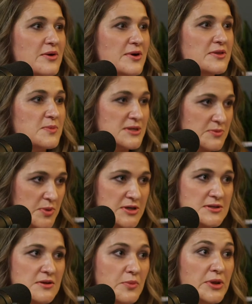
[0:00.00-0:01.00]
with, but a
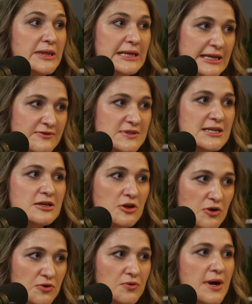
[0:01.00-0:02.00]
person that believes in
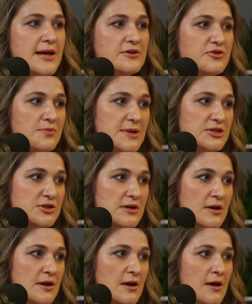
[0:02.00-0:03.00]
you and your
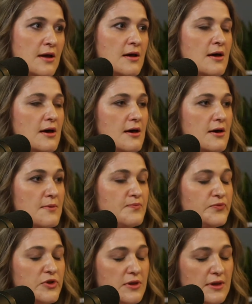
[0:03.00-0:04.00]
mission.
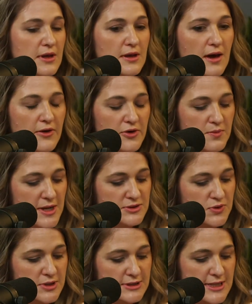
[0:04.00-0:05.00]
The other
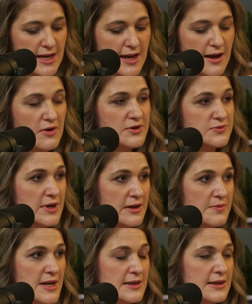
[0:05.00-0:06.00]
mentors that I always
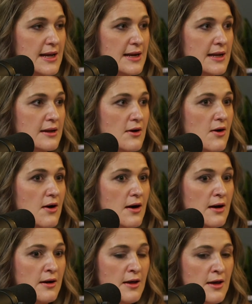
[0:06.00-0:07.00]
recommend getting
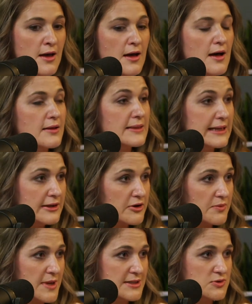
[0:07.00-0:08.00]
are a
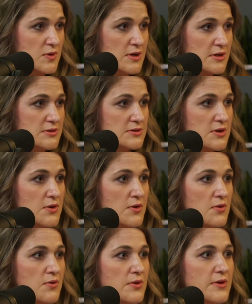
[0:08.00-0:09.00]
leader mentor.
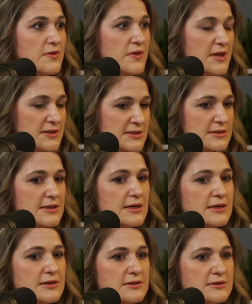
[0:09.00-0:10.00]
So this
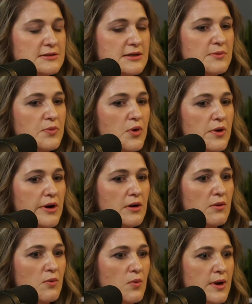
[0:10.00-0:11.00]
is
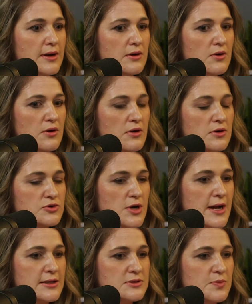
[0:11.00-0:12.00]
important when you're
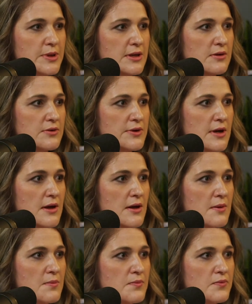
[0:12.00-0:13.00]
trying to build
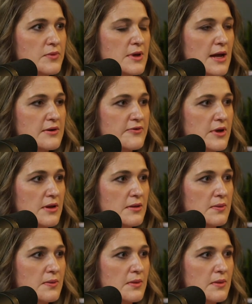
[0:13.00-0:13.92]
kind of